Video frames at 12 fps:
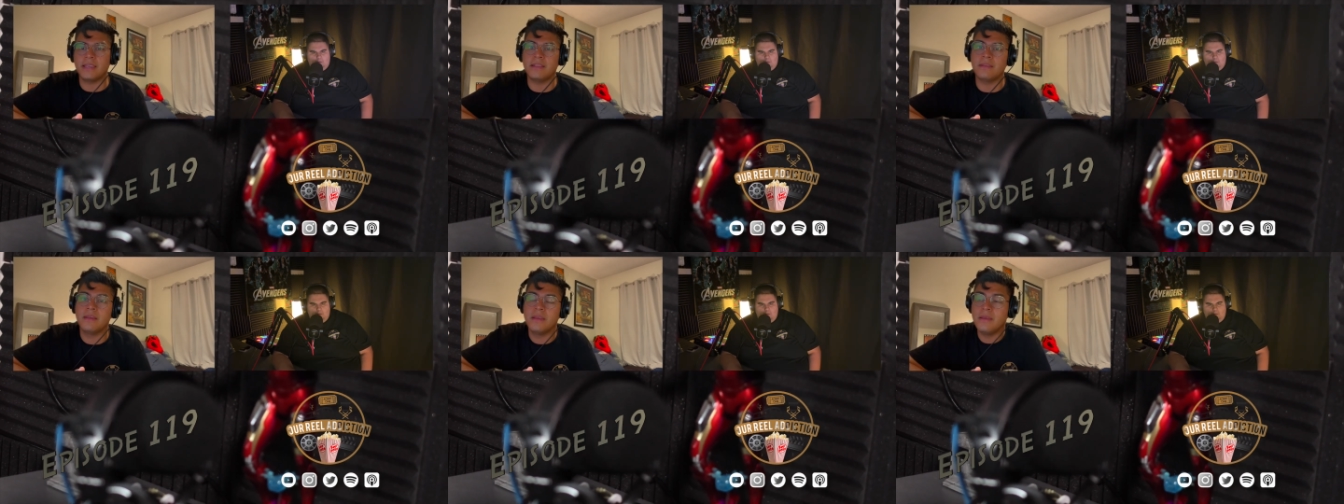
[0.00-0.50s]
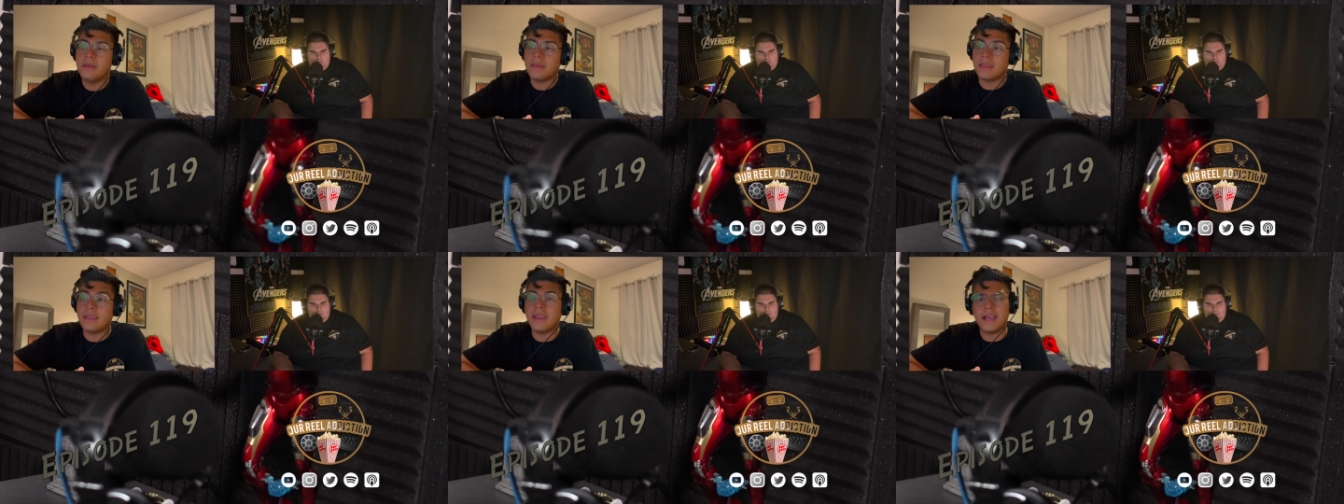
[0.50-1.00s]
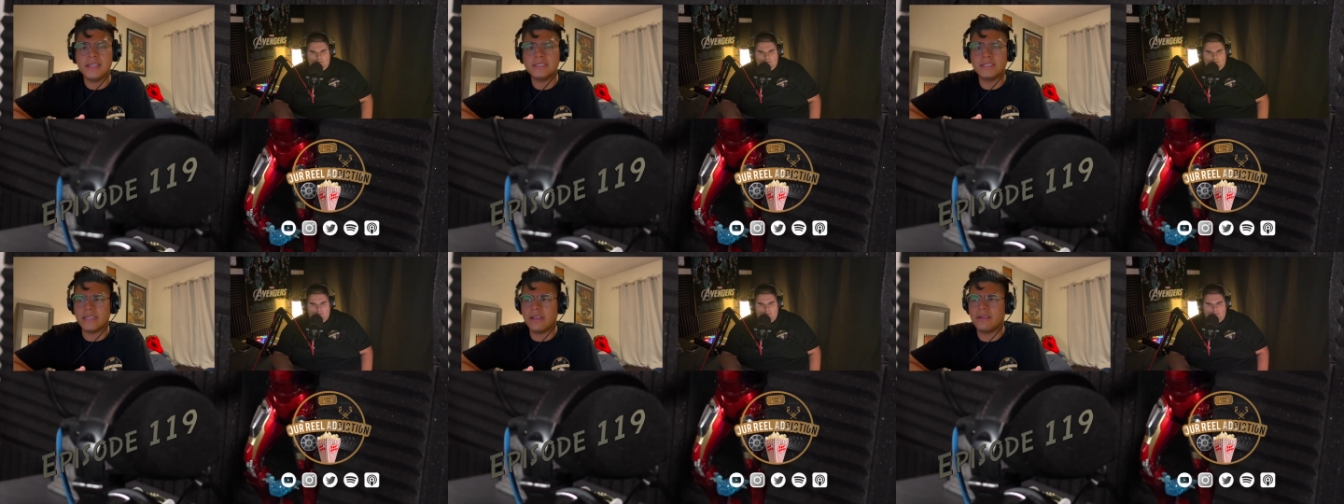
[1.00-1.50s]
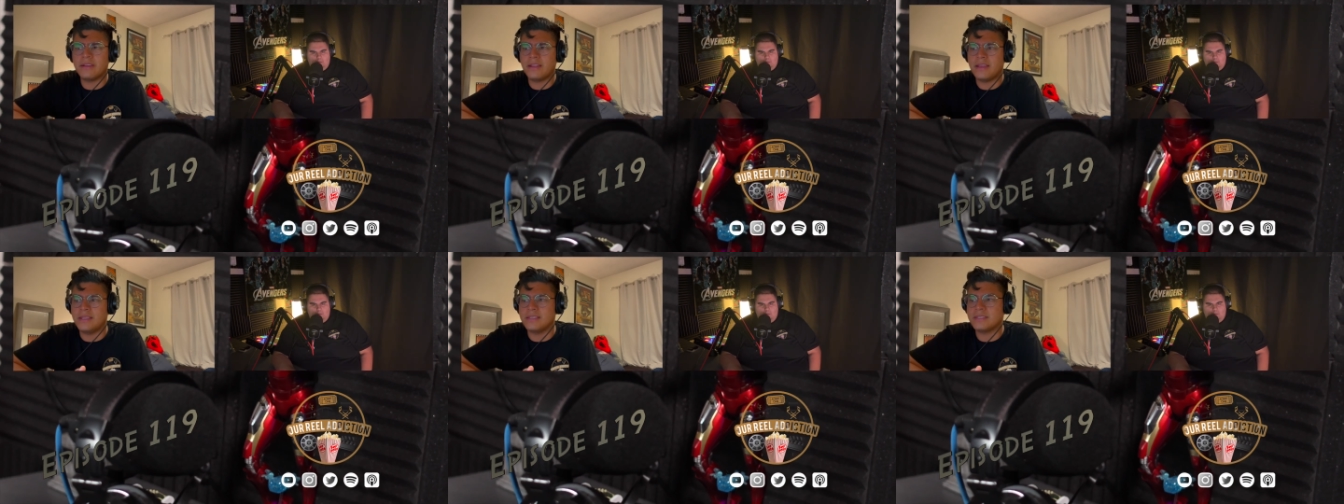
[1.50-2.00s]
And he has shared
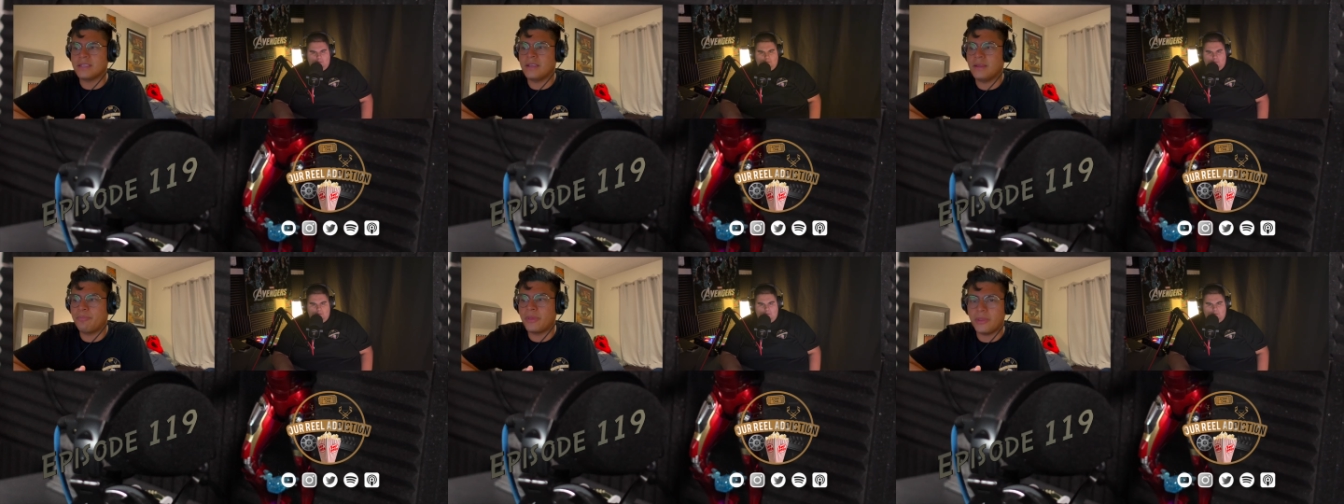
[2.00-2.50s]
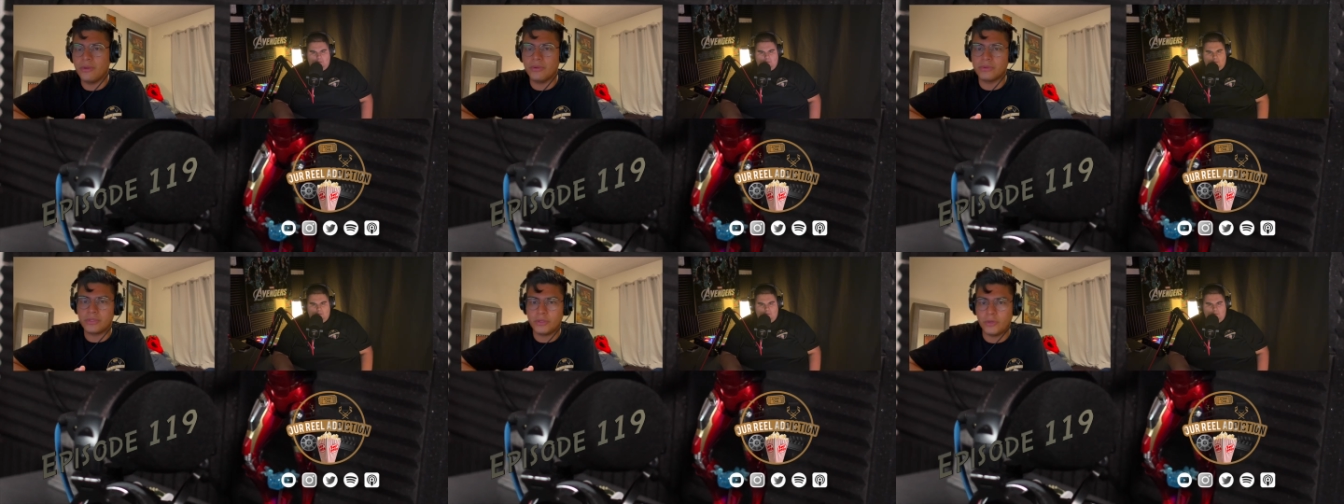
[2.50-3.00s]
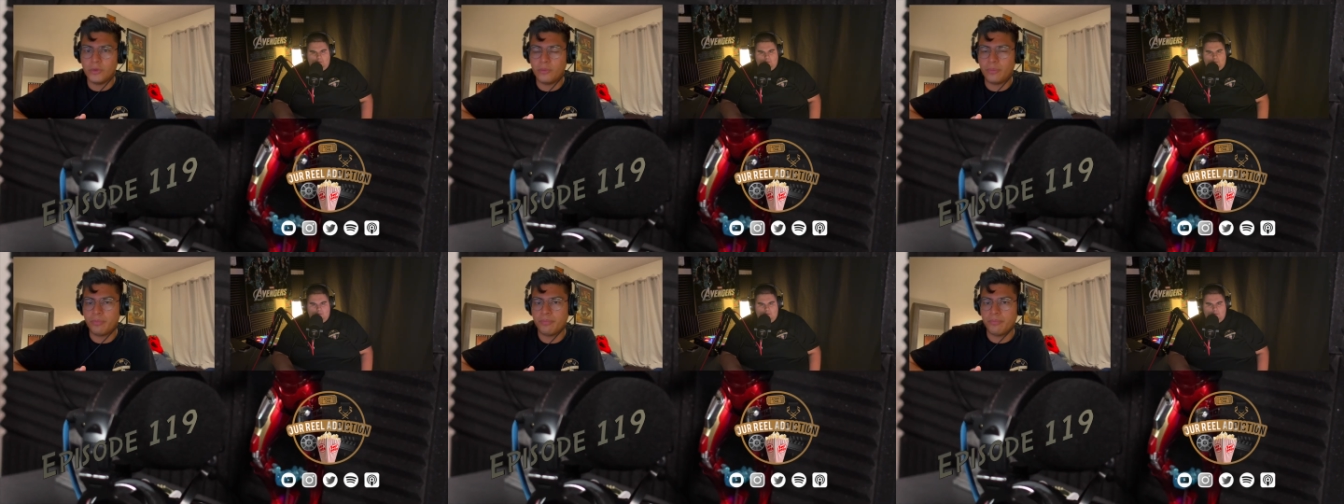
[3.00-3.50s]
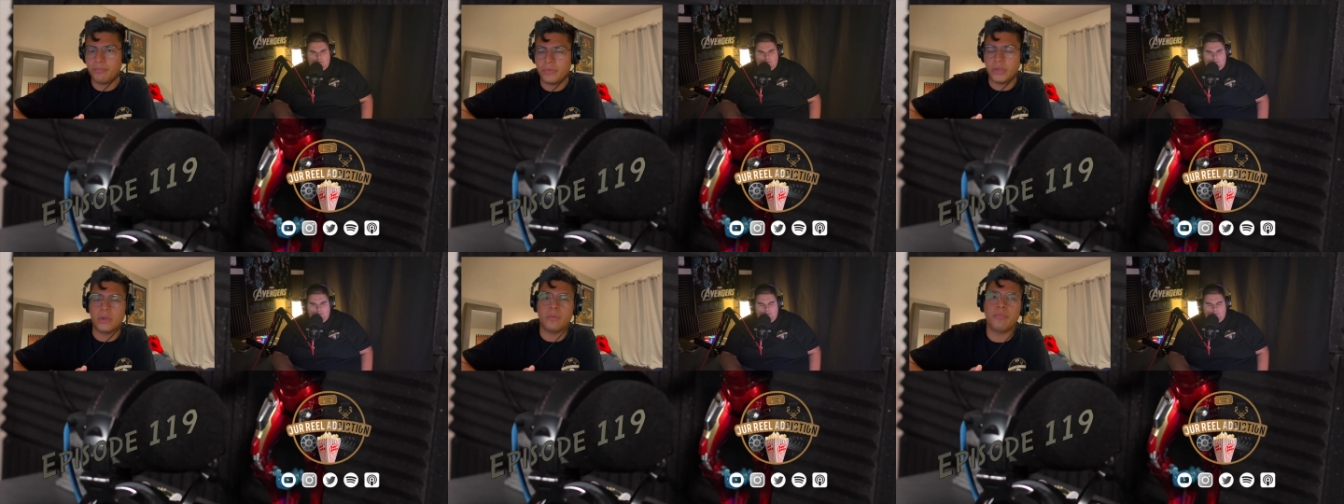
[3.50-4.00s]
his appeal to,
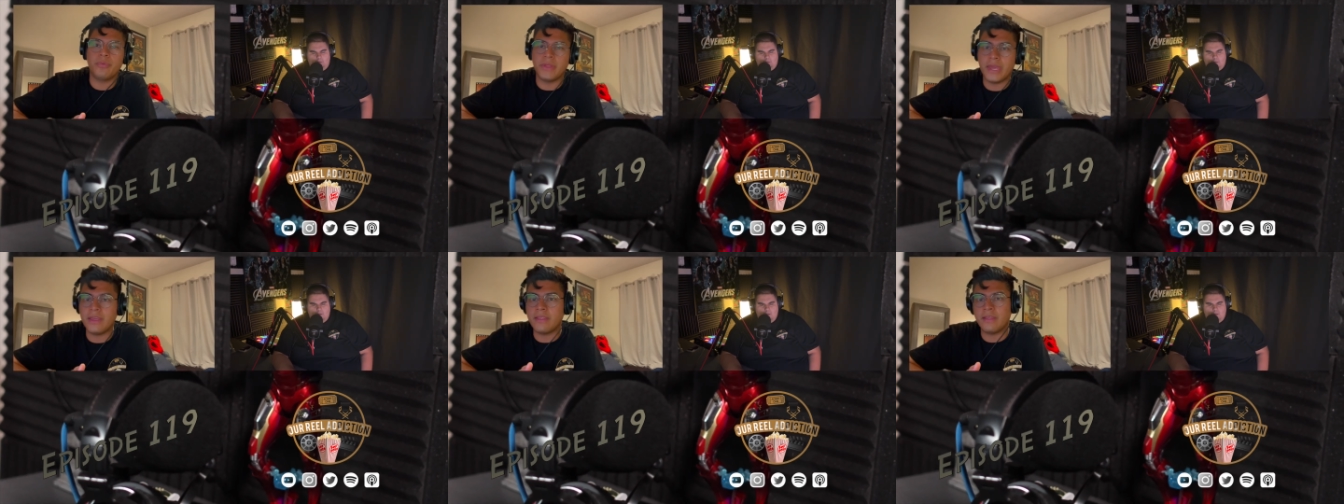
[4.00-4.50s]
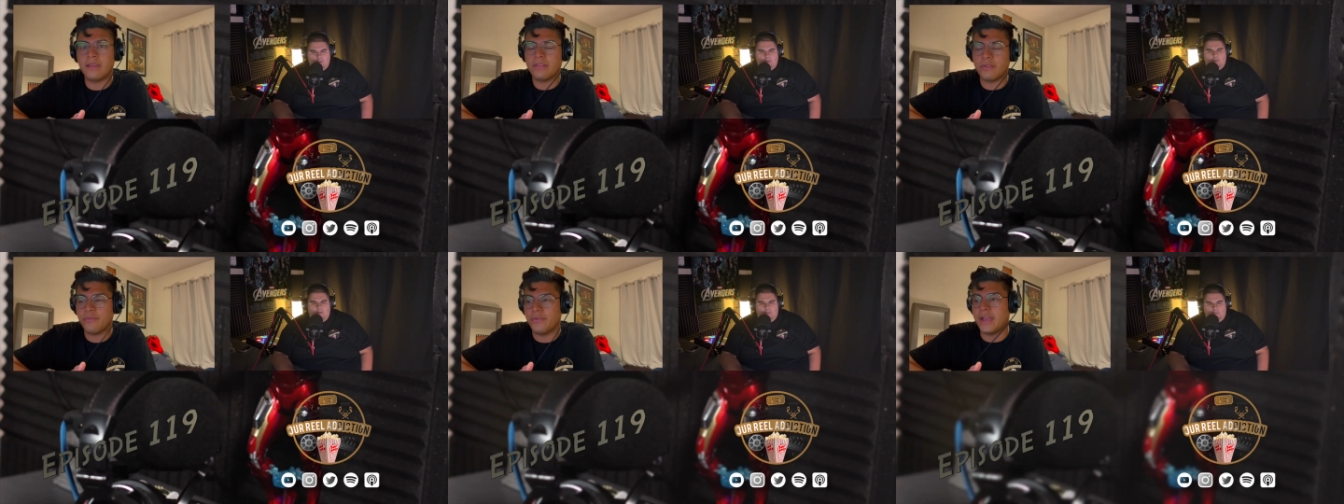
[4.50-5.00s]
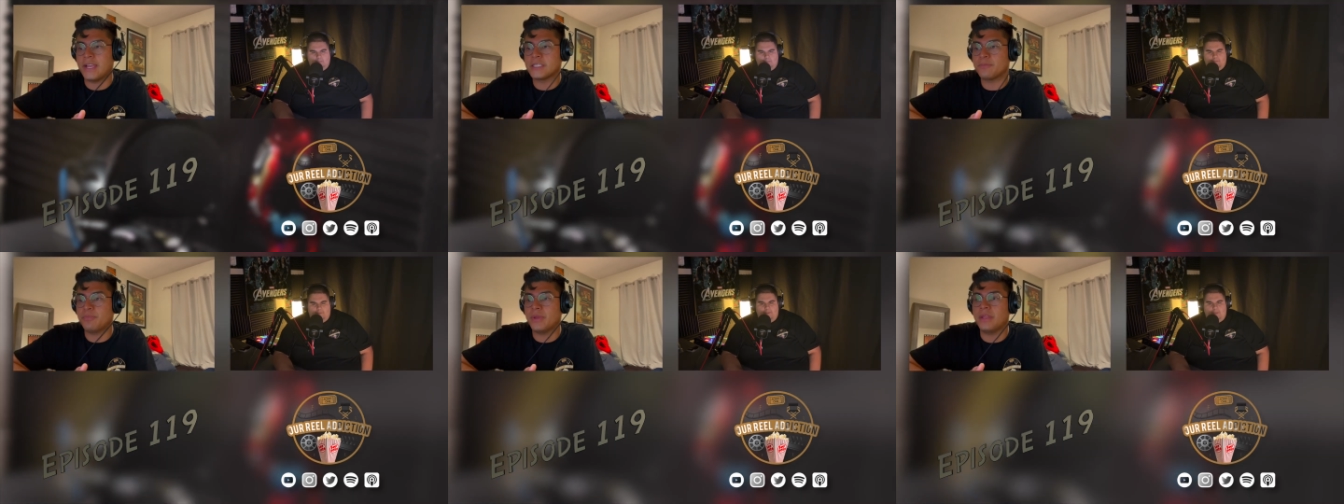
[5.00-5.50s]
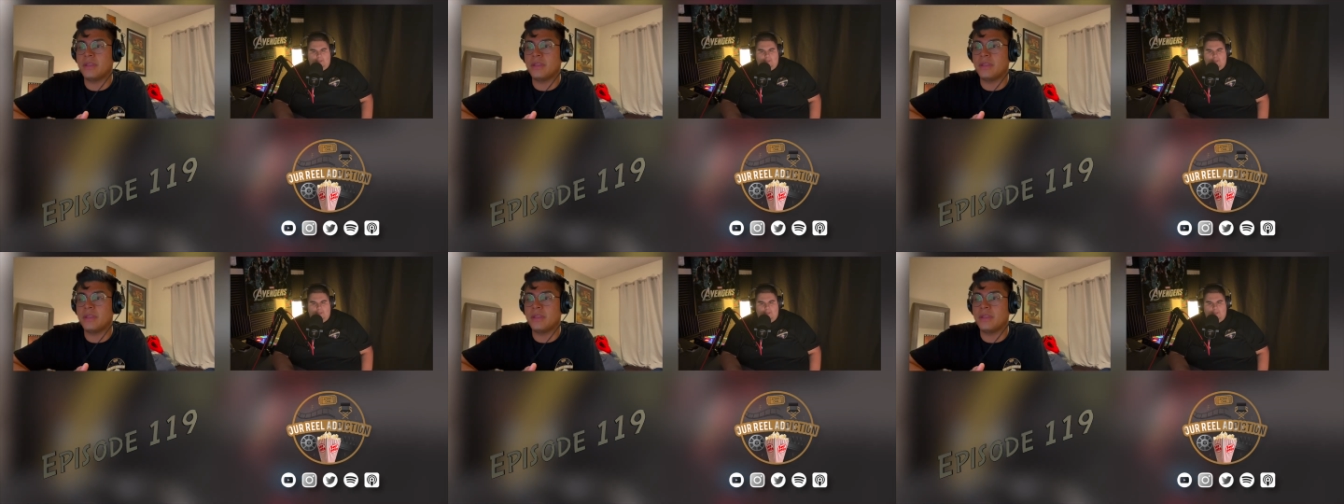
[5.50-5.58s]
play the Flash, but